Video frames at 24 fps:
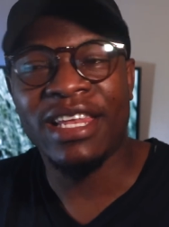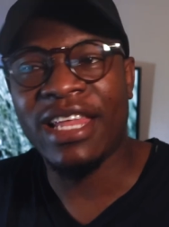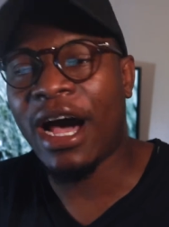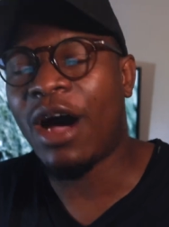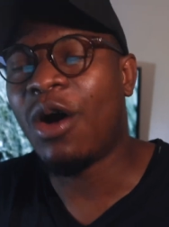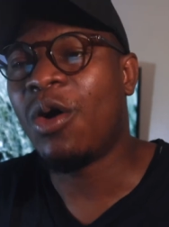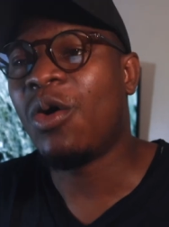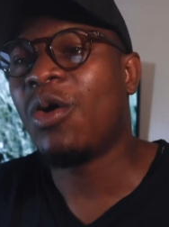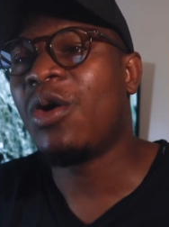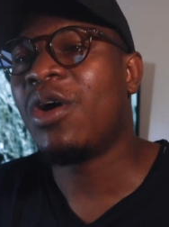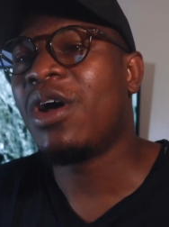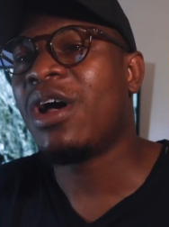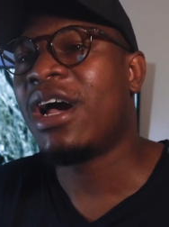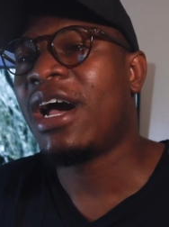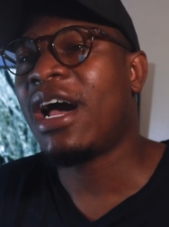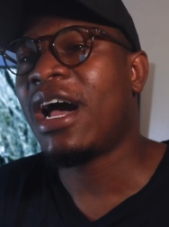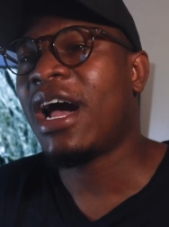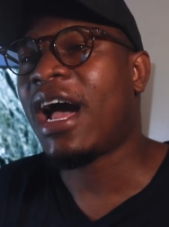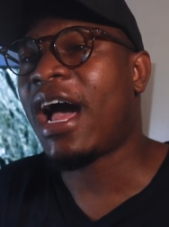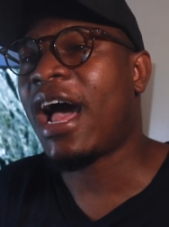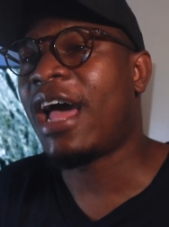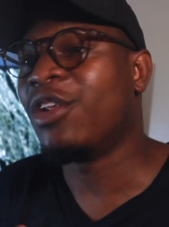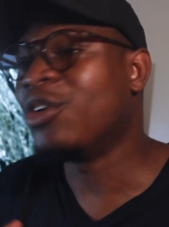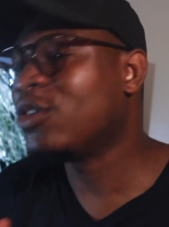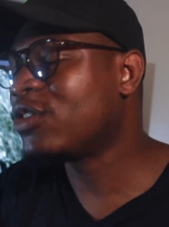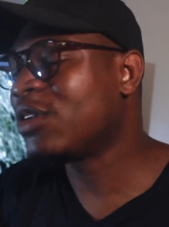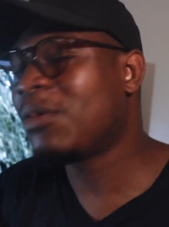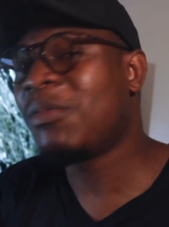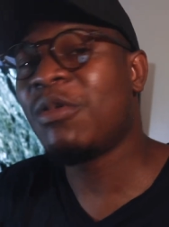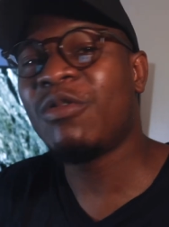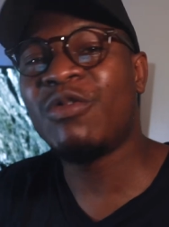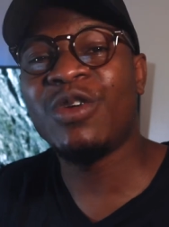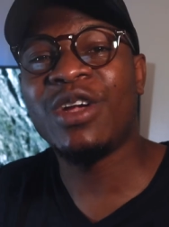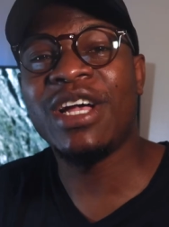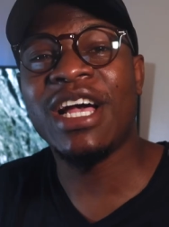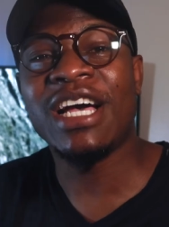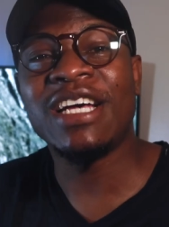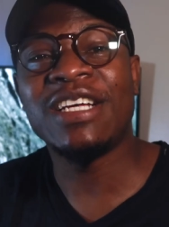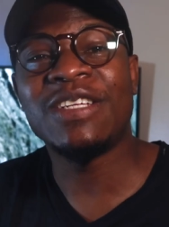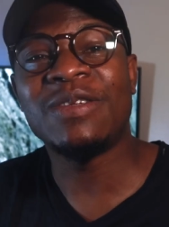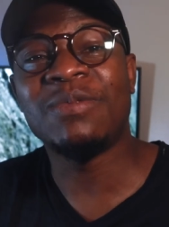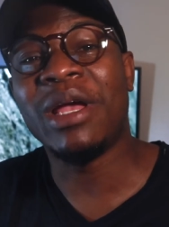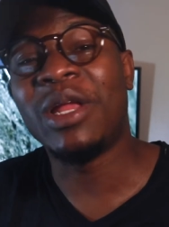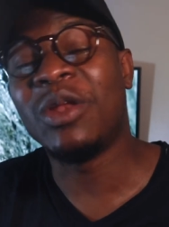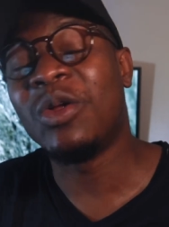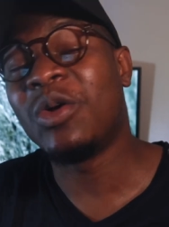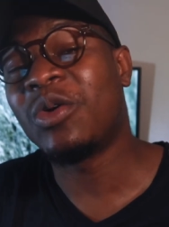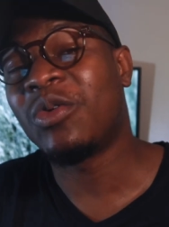Now, I know some of you
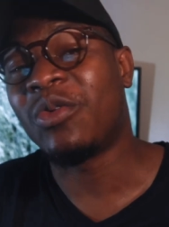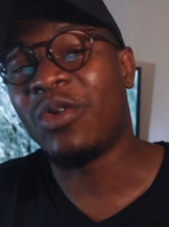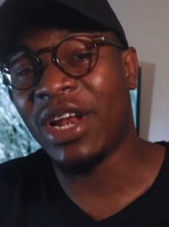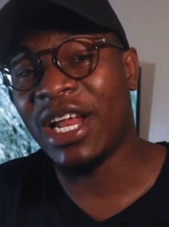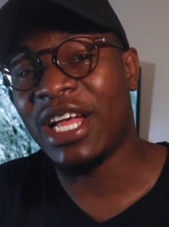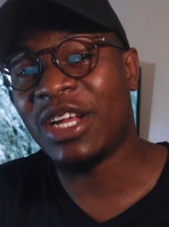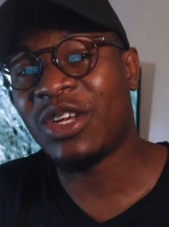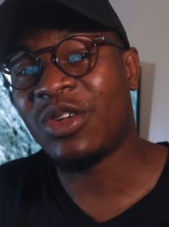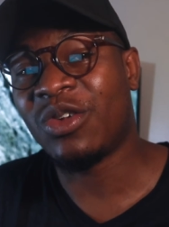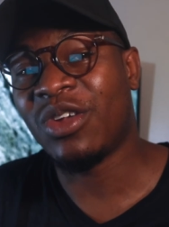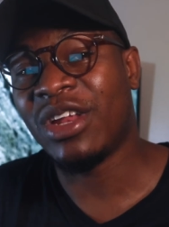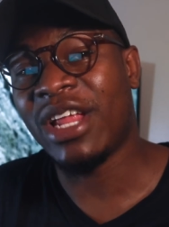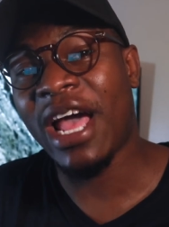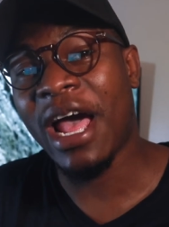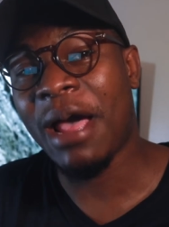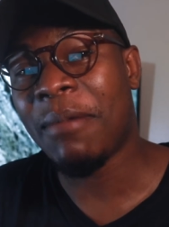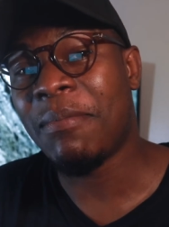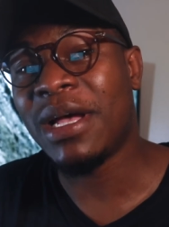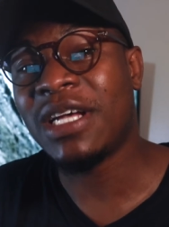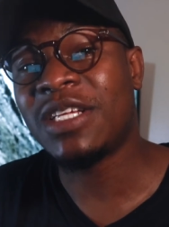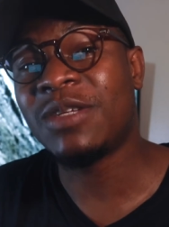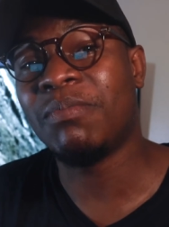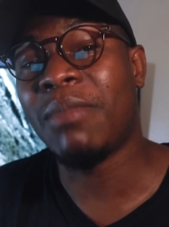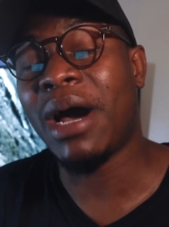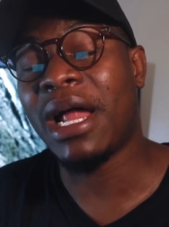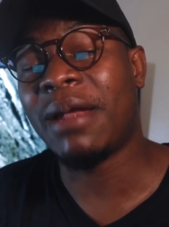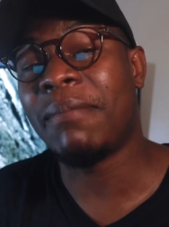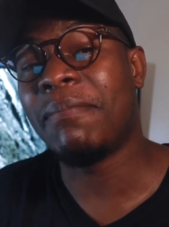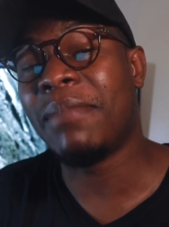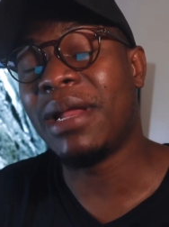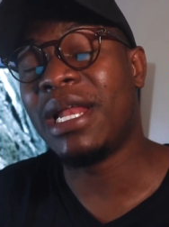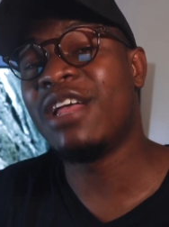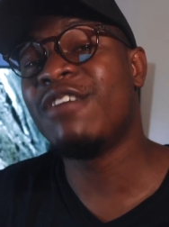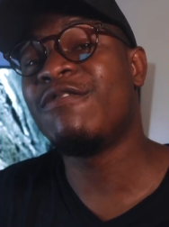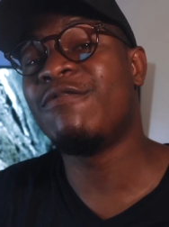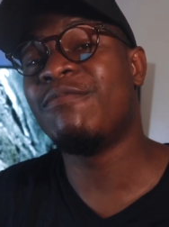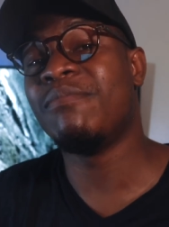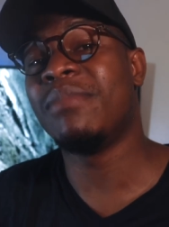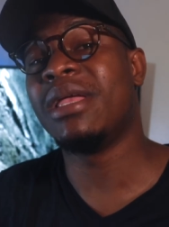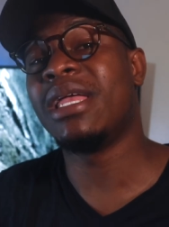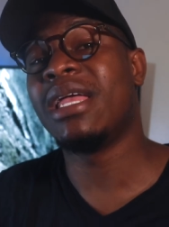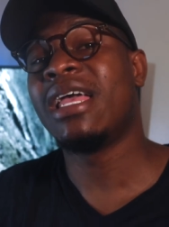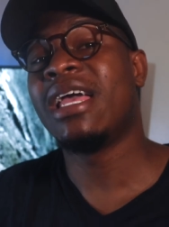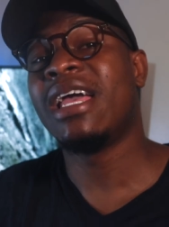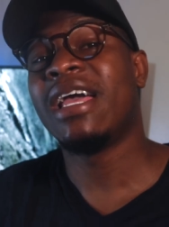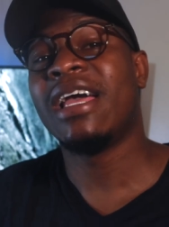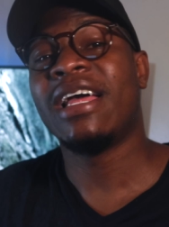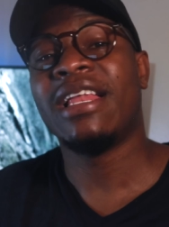guys may not relate to the IBEX, but believe
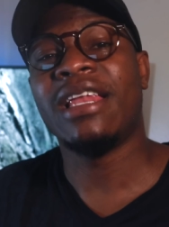me,